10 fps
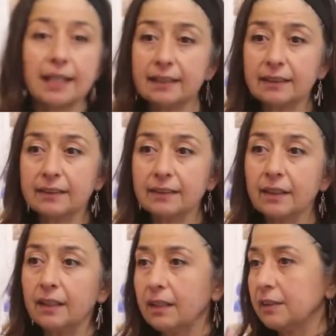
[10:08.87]
England,
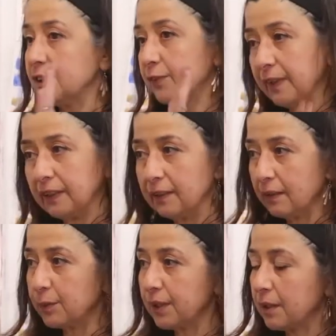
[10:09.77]
just fell in
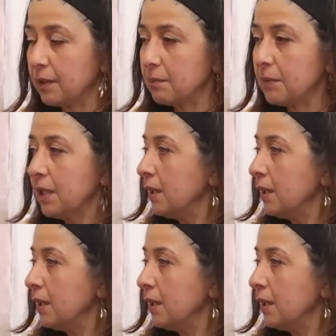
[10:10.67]
love with them.